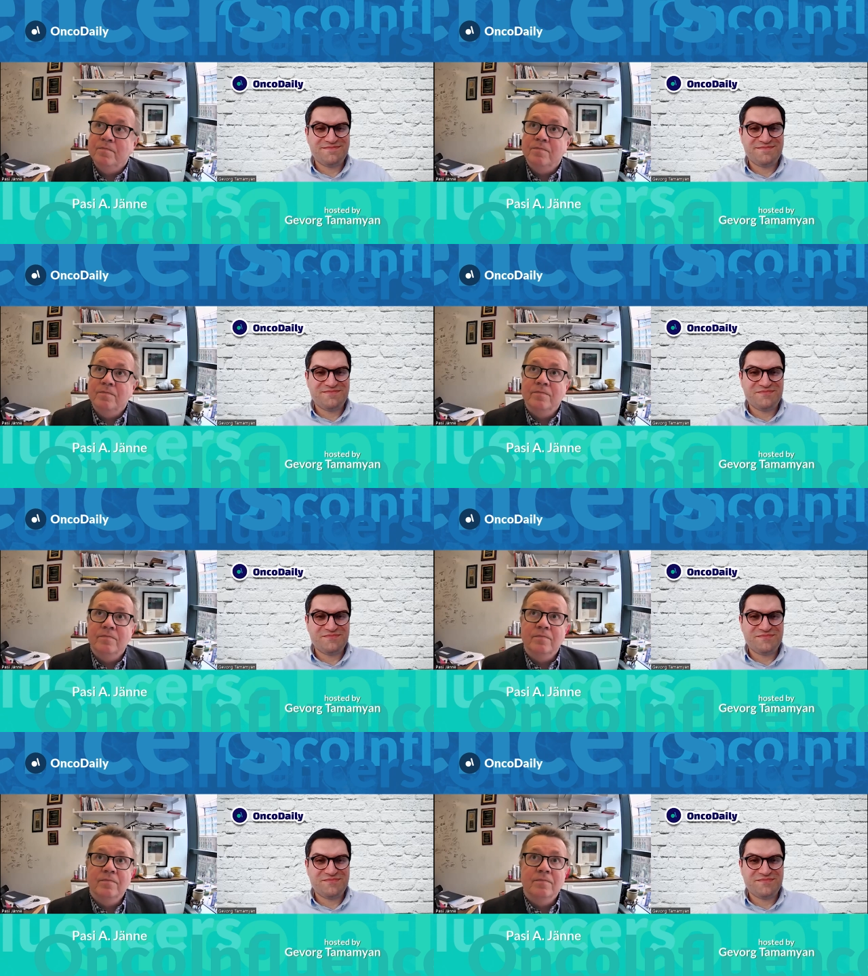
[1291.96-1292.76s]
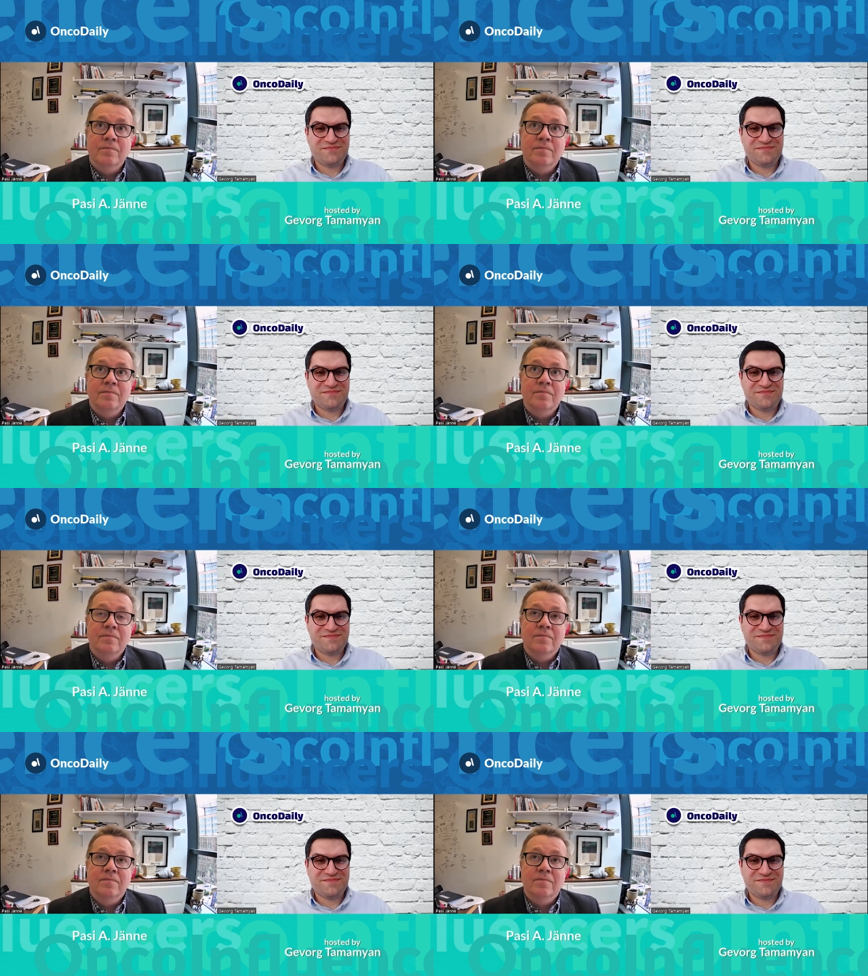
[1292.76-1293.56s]

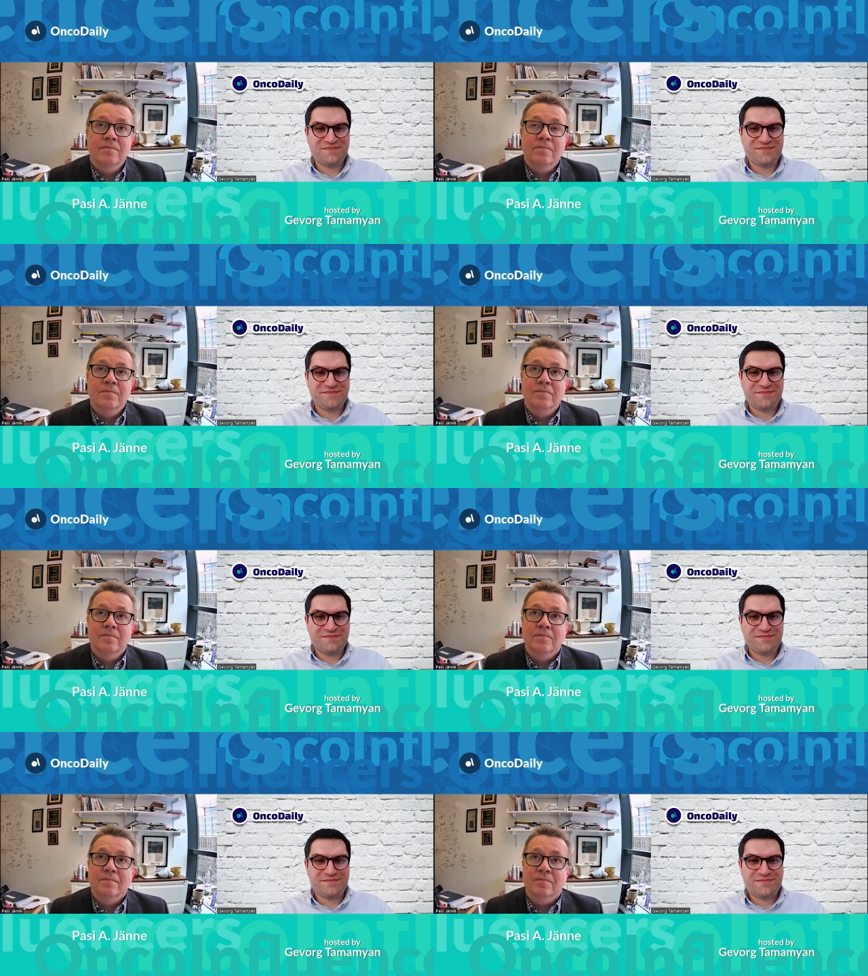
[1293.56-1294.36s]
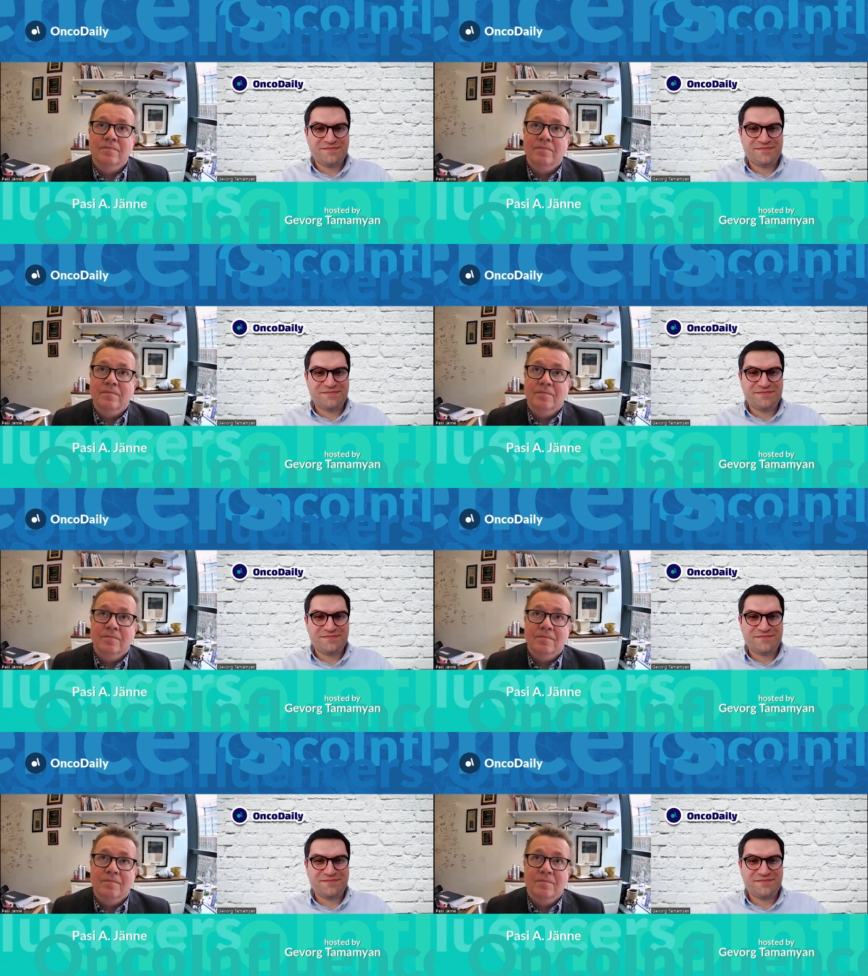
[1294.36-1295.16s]

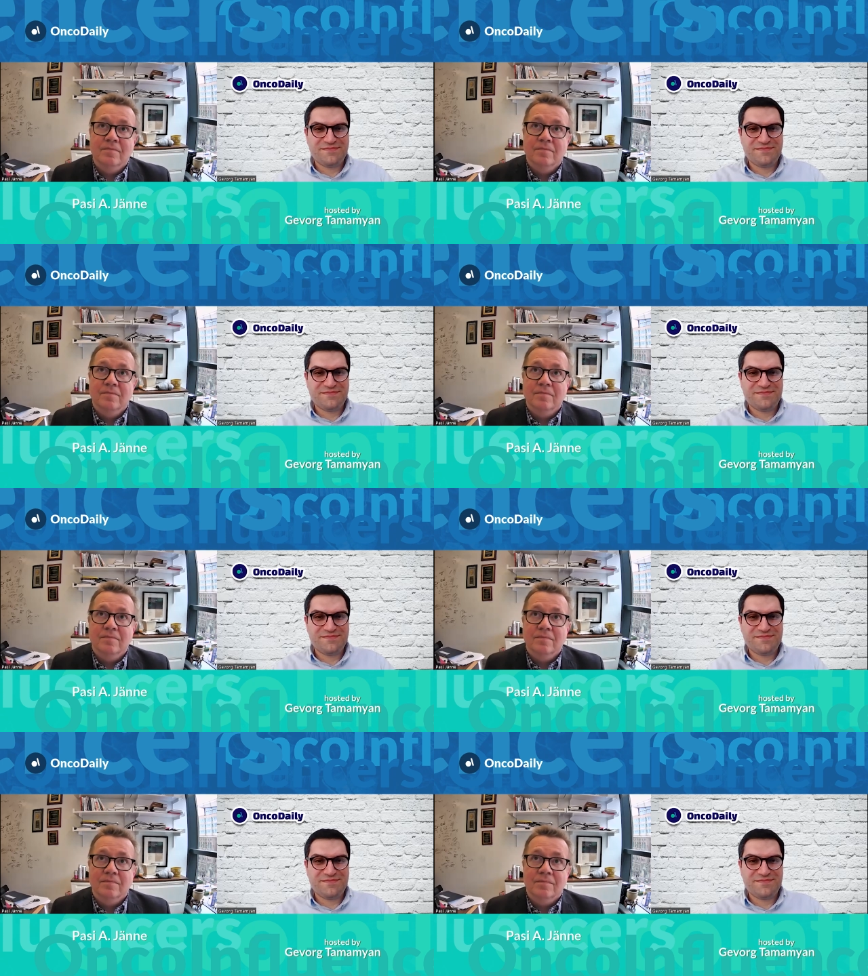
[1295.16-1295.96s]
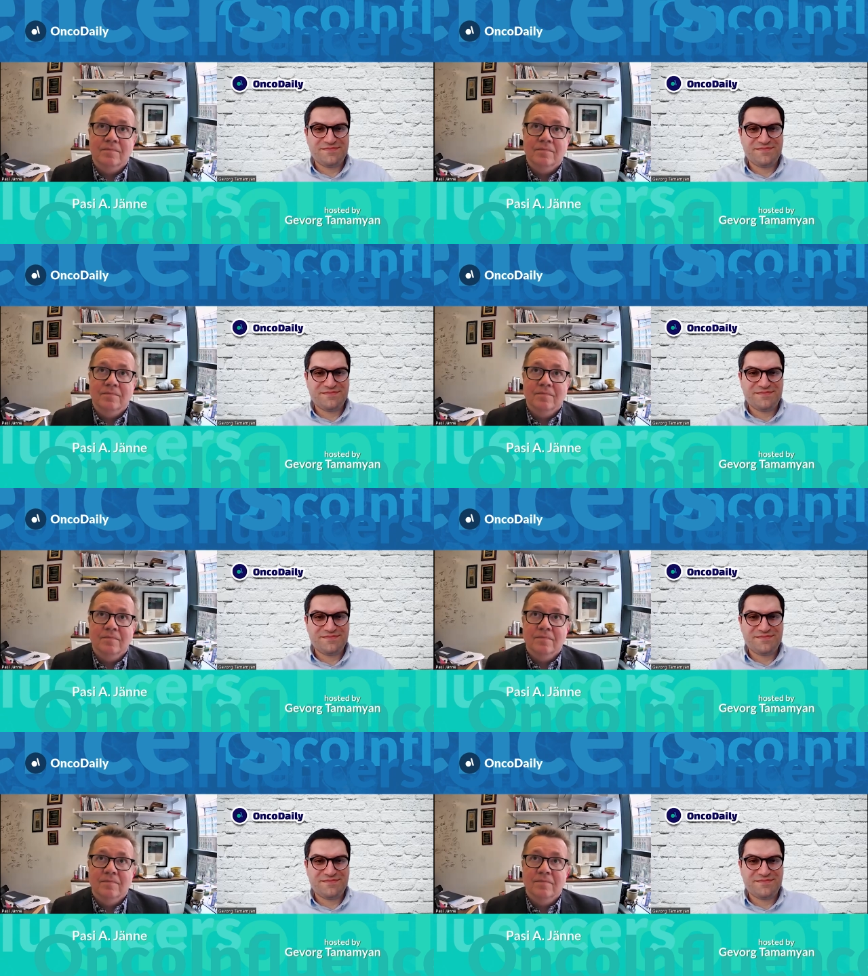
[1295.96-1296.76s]

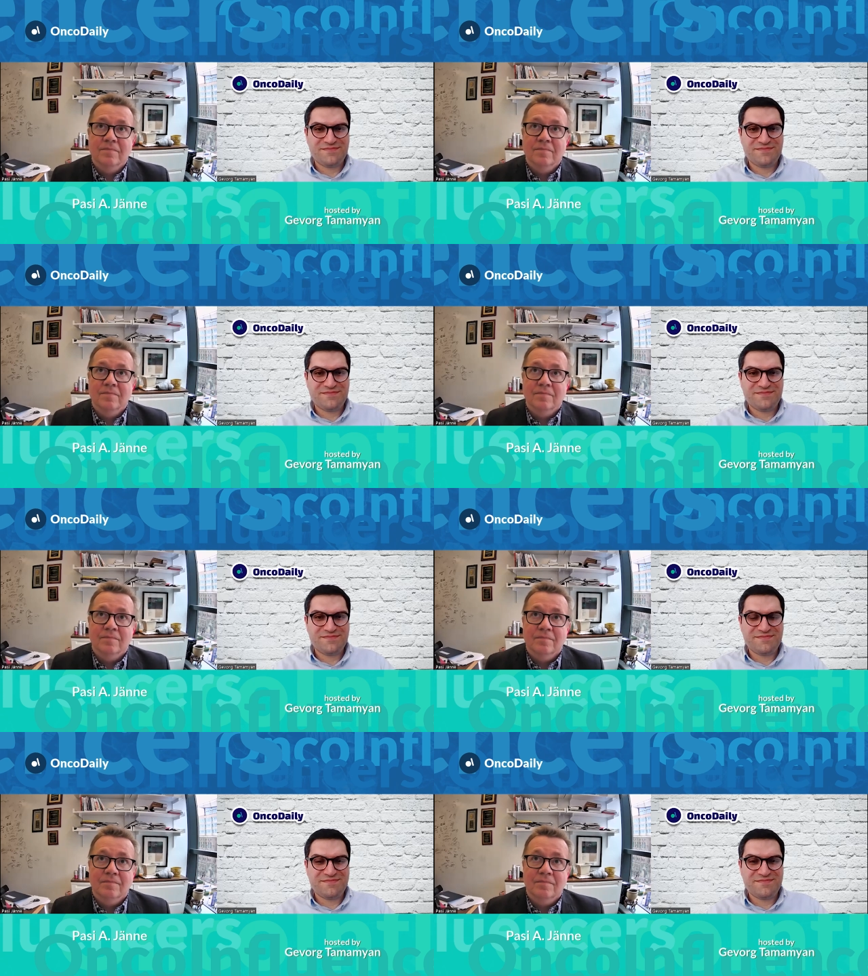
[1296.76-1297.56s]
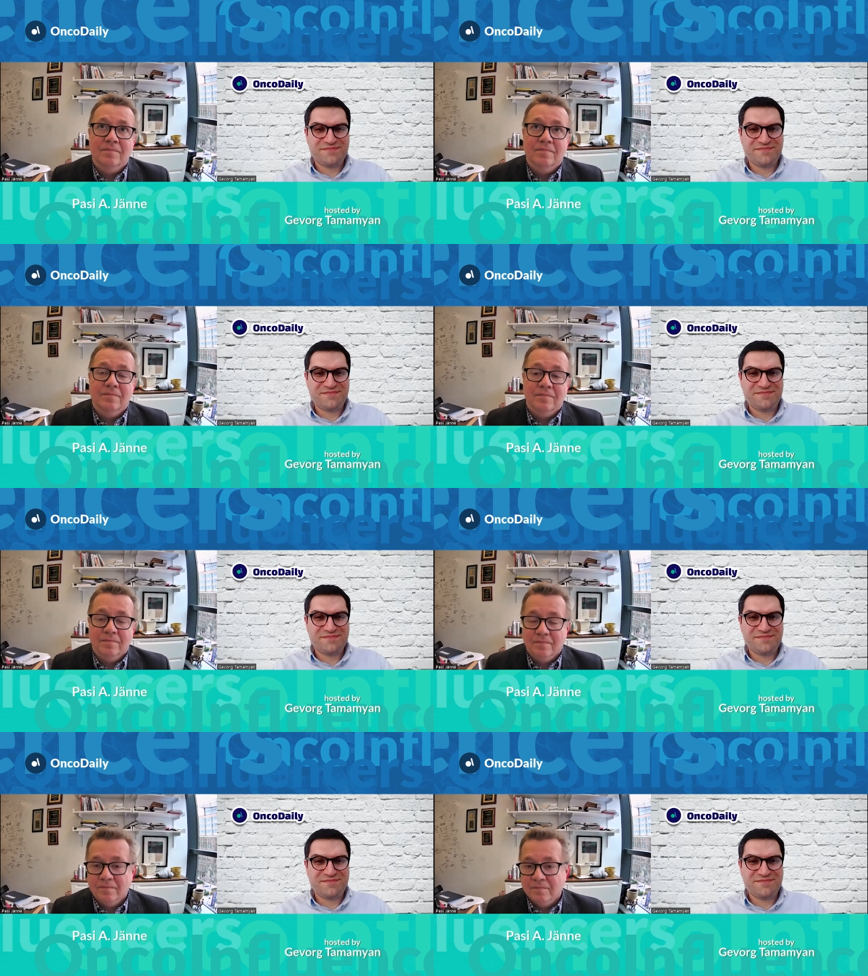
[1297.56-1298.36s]

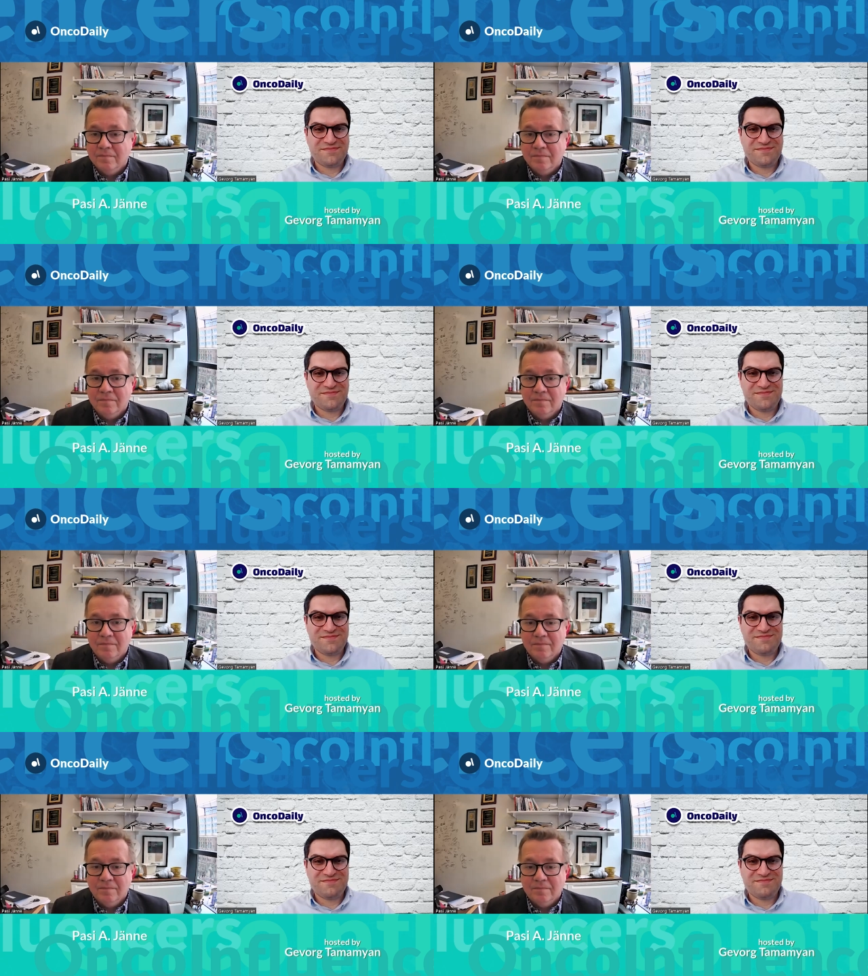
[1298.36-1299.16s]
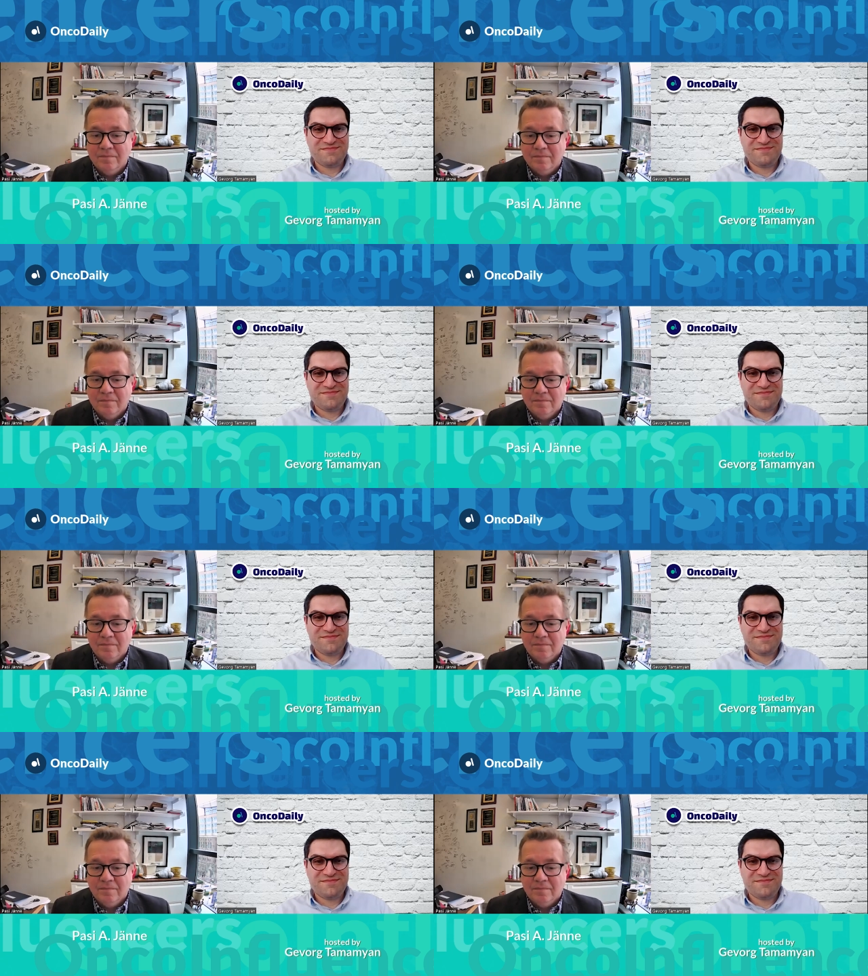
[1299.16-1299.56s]
[no speech]